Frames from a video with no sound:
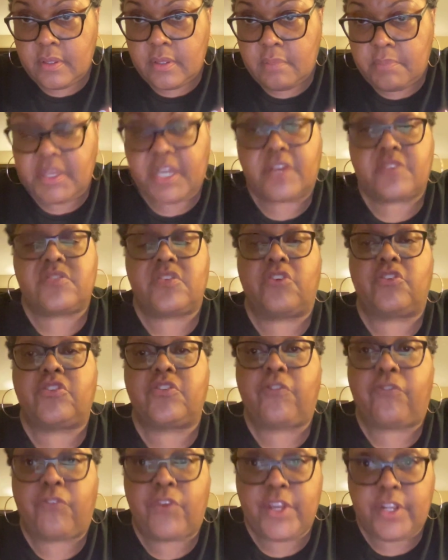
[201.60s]
because there's
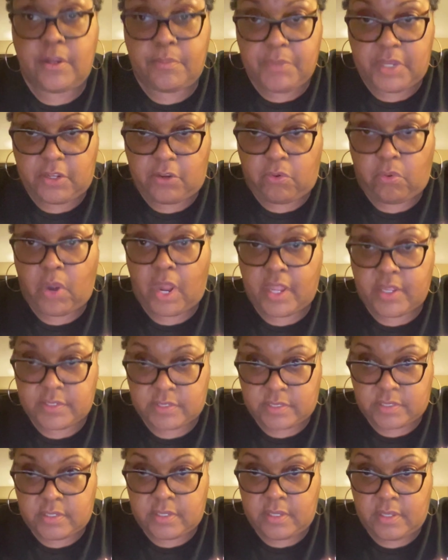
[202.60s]
freedom in
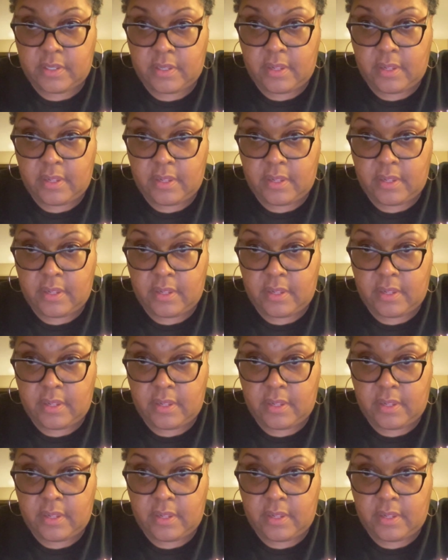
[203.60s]
Christ.